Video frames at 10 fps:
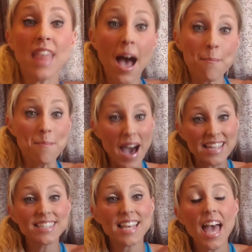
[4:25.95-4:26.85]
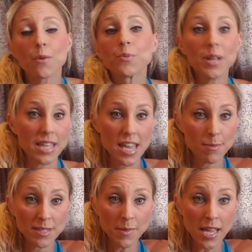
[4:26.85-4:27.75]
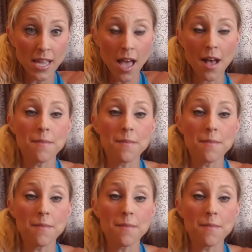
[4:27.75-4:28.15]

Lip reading: that mindset really keeps me